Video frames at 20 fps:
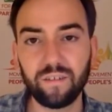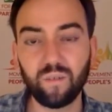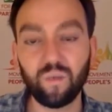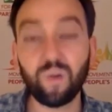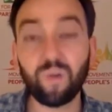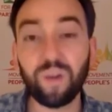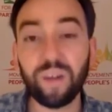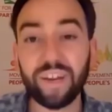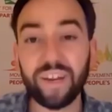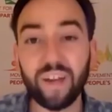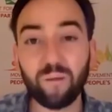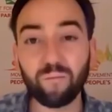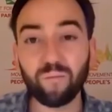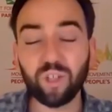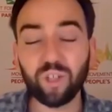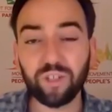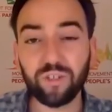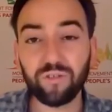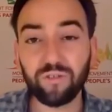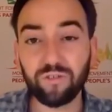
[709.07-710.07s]
We went
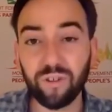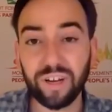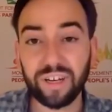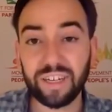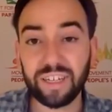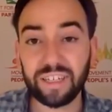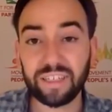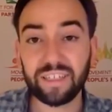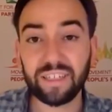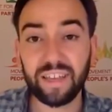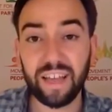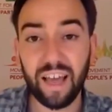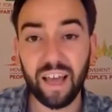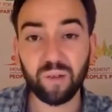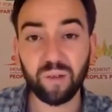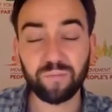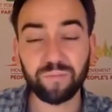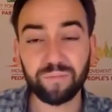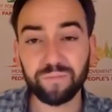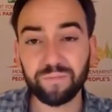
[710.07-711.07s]
number two trending
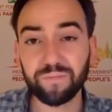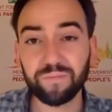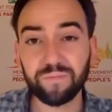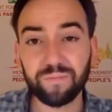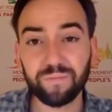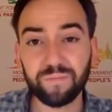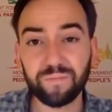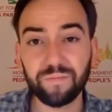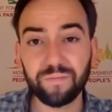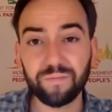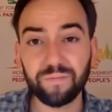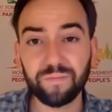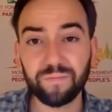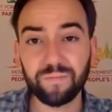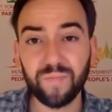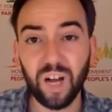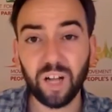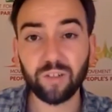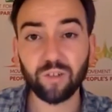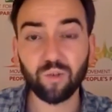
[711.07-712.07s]
today
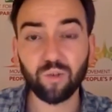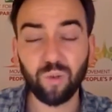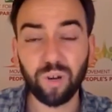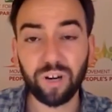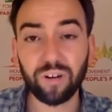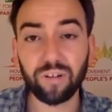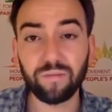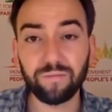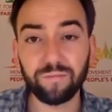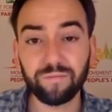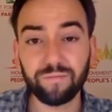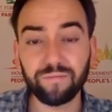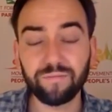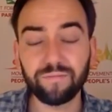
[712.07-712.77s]
on Twitter.